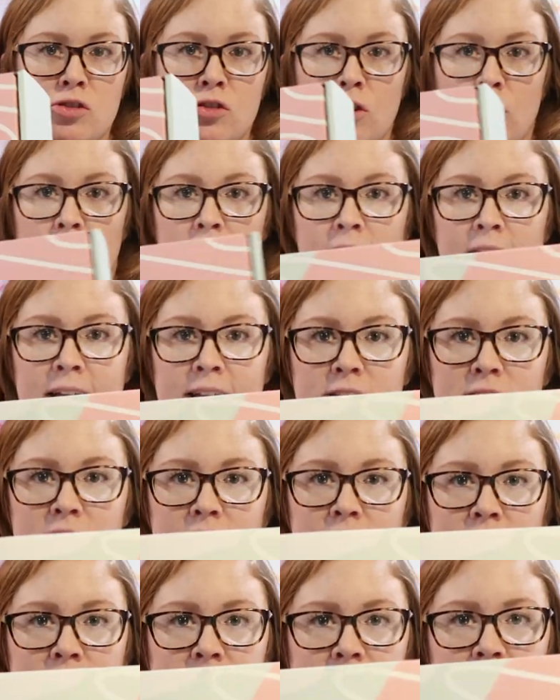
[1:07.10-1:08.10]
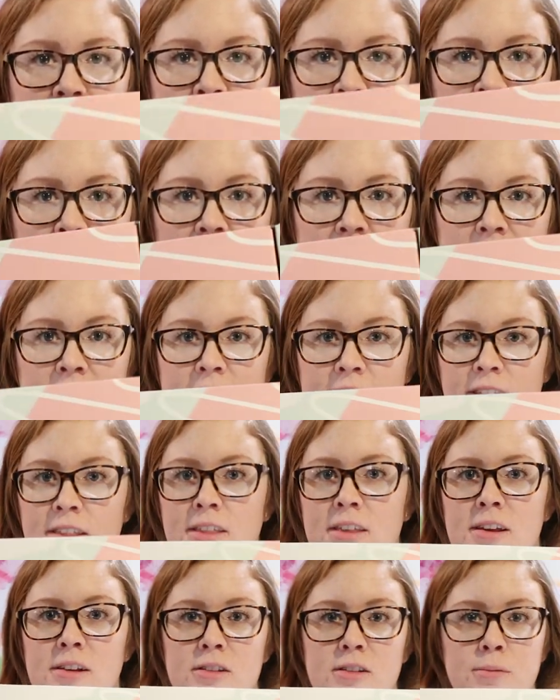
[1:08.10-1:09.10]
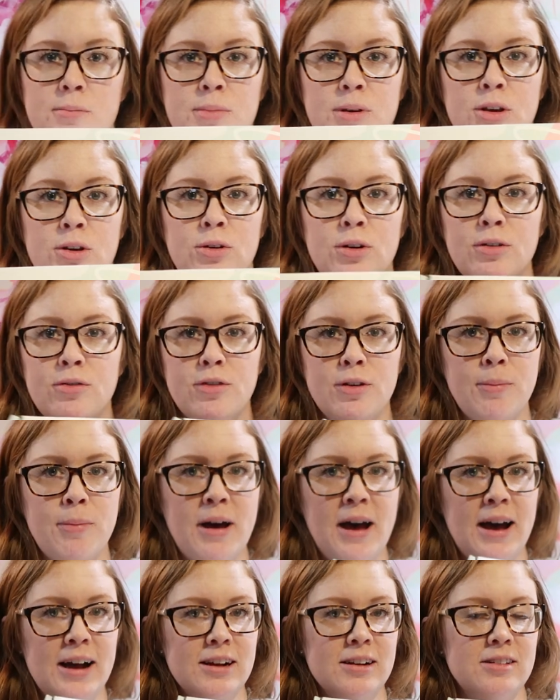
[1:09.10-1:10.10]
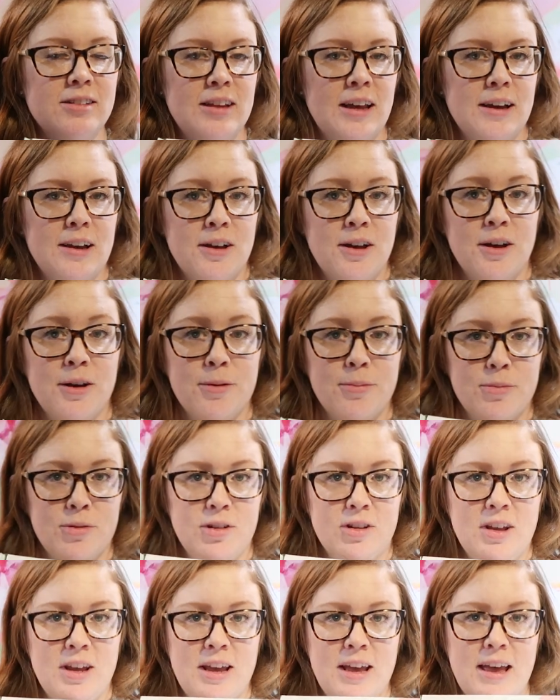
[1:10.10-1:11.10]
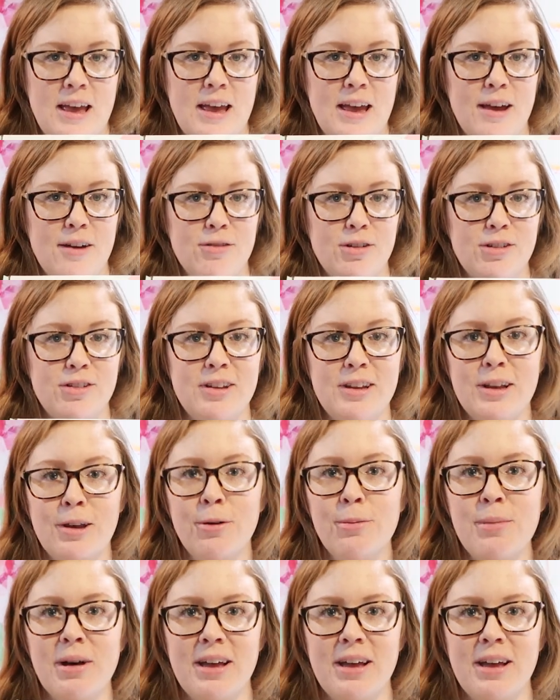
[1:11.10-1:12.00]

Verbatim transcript: So let's look inside this beautiful box that comes every single